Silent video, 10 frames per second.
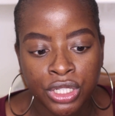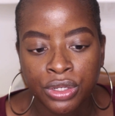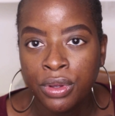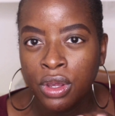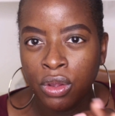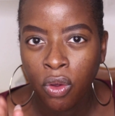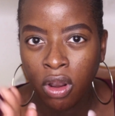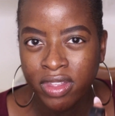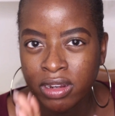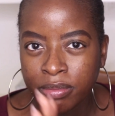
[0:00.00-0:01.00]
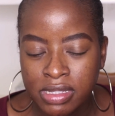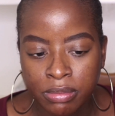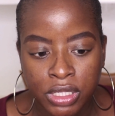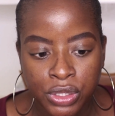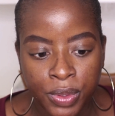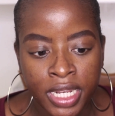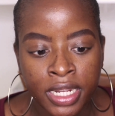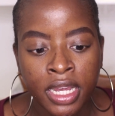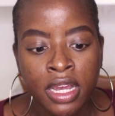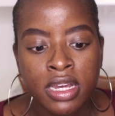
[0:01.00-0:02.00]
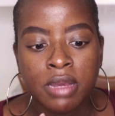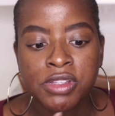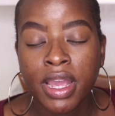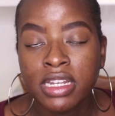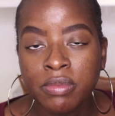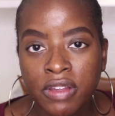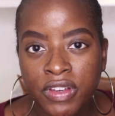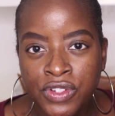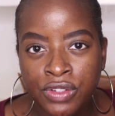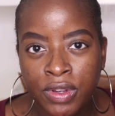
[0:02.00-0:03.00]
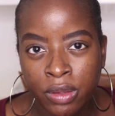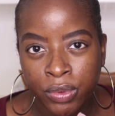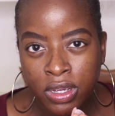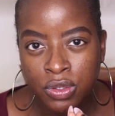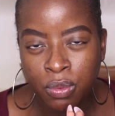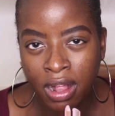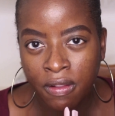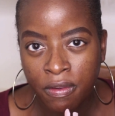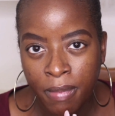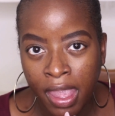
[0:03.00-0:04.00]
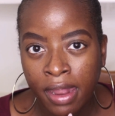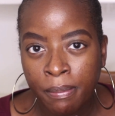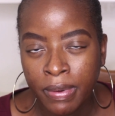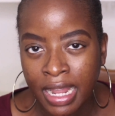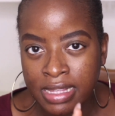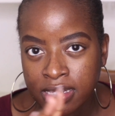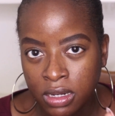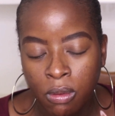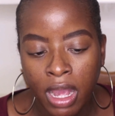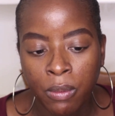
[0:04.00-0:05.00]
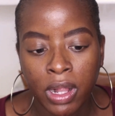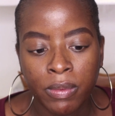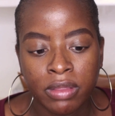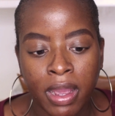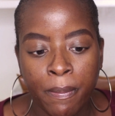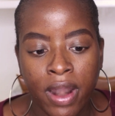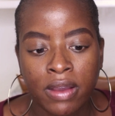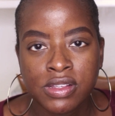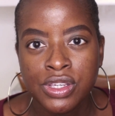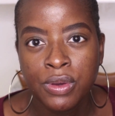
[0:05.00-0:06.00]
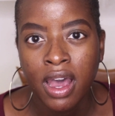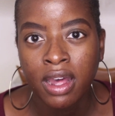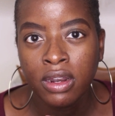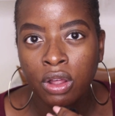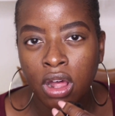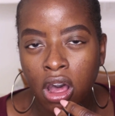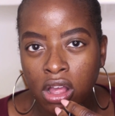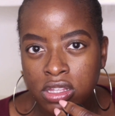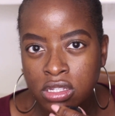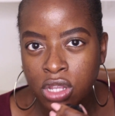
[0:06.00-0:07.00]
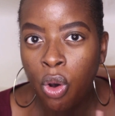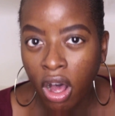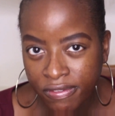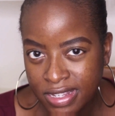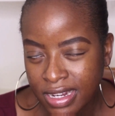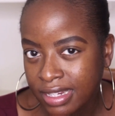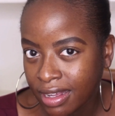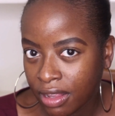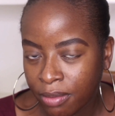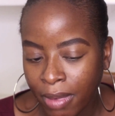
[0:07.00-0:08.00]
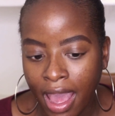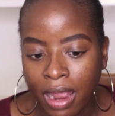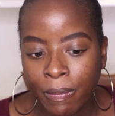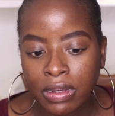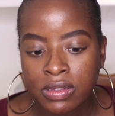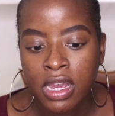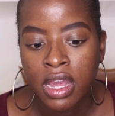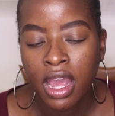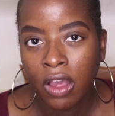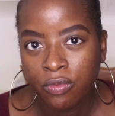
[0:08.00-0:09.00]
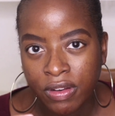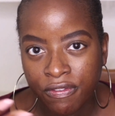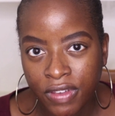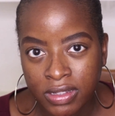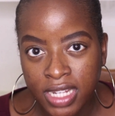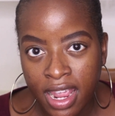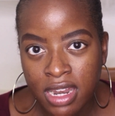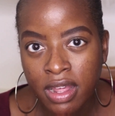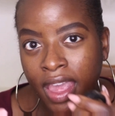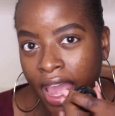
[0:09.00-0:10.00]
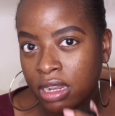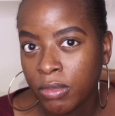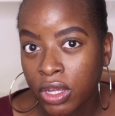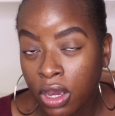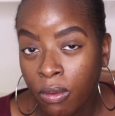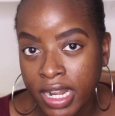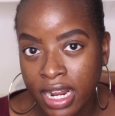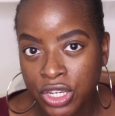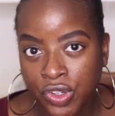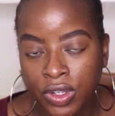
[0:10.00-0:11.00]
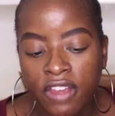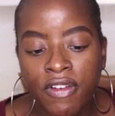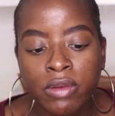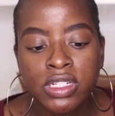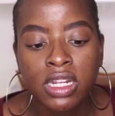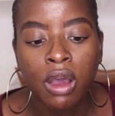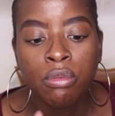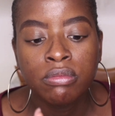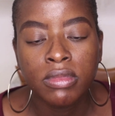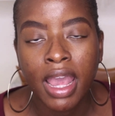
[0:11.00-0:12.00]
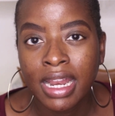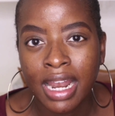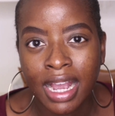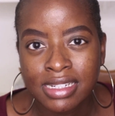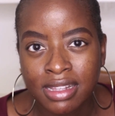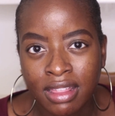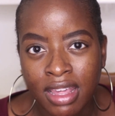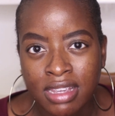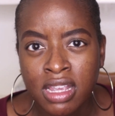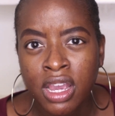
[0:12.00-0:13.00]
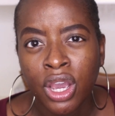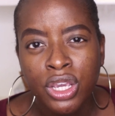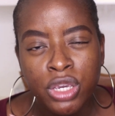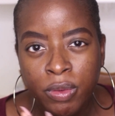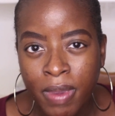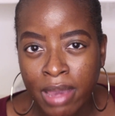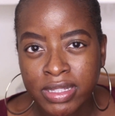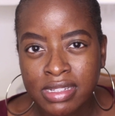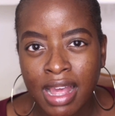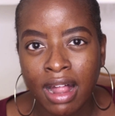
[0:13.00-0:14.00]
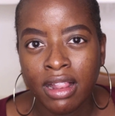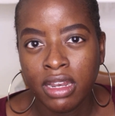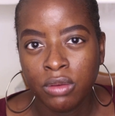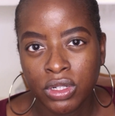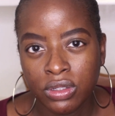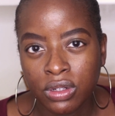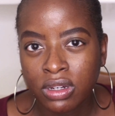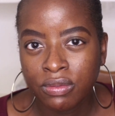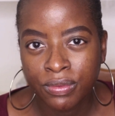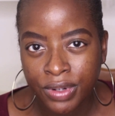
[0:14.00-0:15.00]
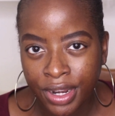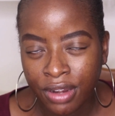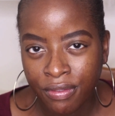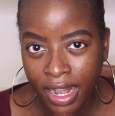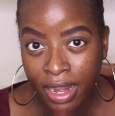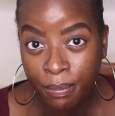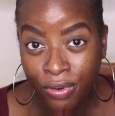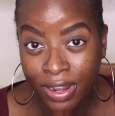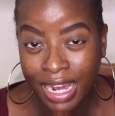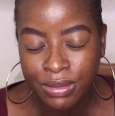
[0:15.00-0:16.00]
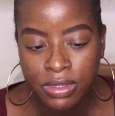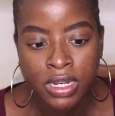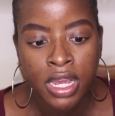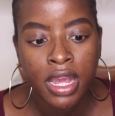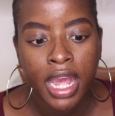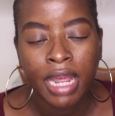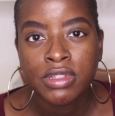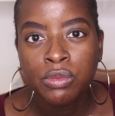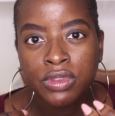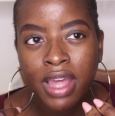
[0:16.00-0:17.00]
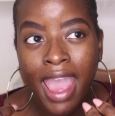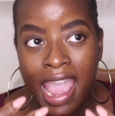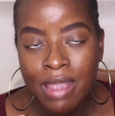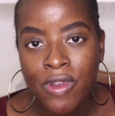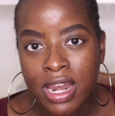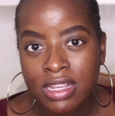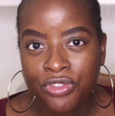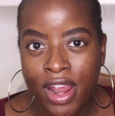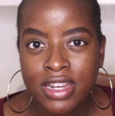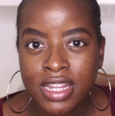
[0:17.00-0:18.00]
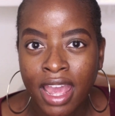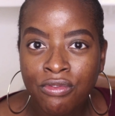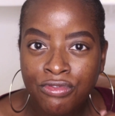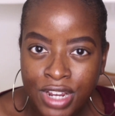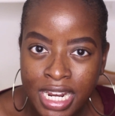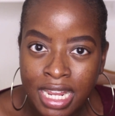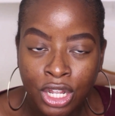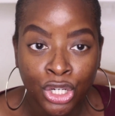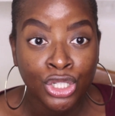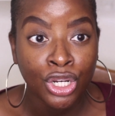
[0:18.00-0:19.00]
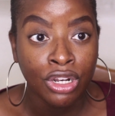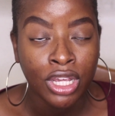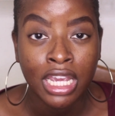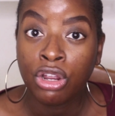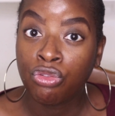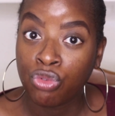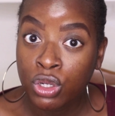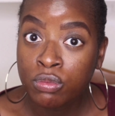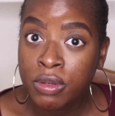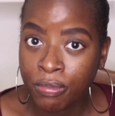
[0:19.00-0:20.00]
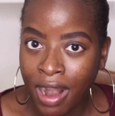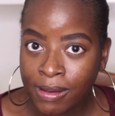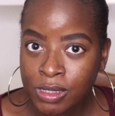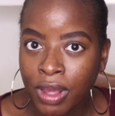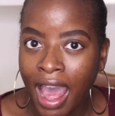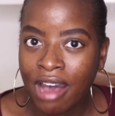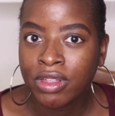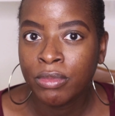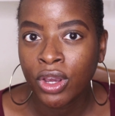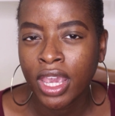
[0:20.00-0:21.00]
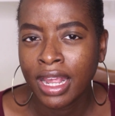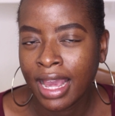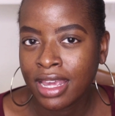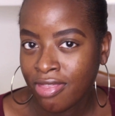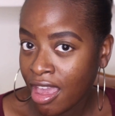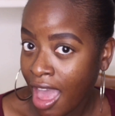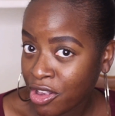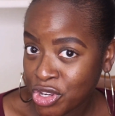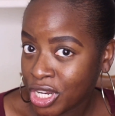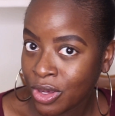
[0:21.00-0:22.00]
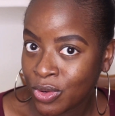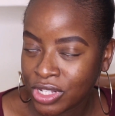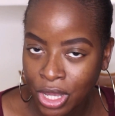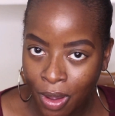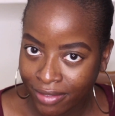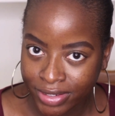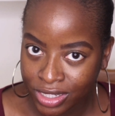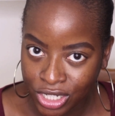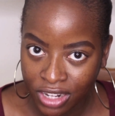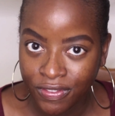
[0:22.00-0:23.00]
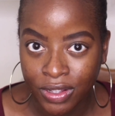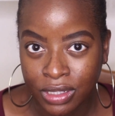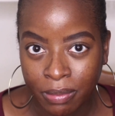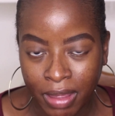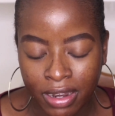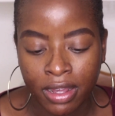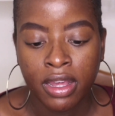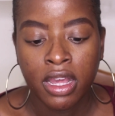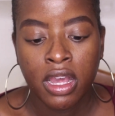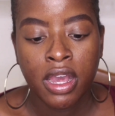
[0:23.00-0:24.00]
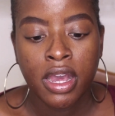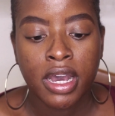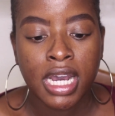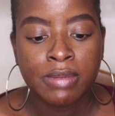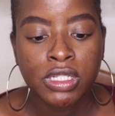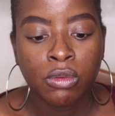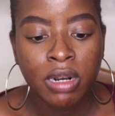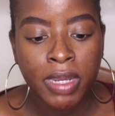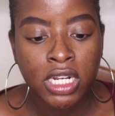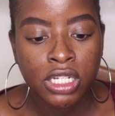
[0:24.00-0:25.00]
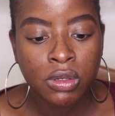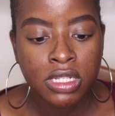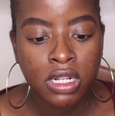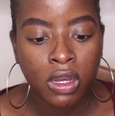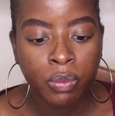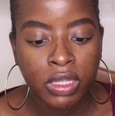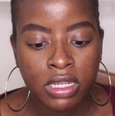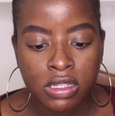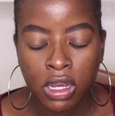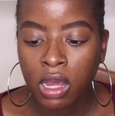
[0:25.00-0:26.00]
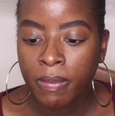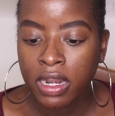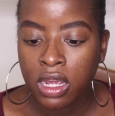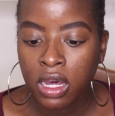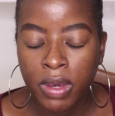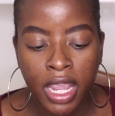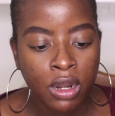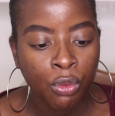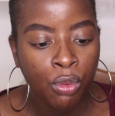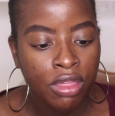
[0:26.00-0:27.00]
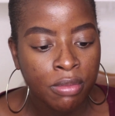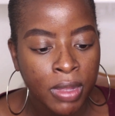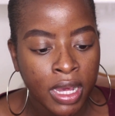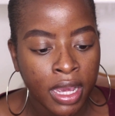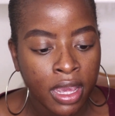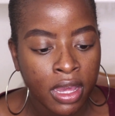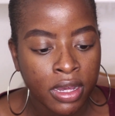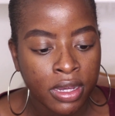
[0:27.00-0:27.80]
do all of the numbers in between. And so NW50 really works well for me and blends in quite well with my brows. And you can't so obviously tell that my eyebrows have been filled in and they end up looking quite natural. If I was to go any lighter than this, you would be able to tell and it would look really, really pronounced. And so what the aim really is trying to get really good looking groomed brows, but have them looking like they're actually yours and you haven't actually filled them in. So what I'm going to do is to open this up and go in with my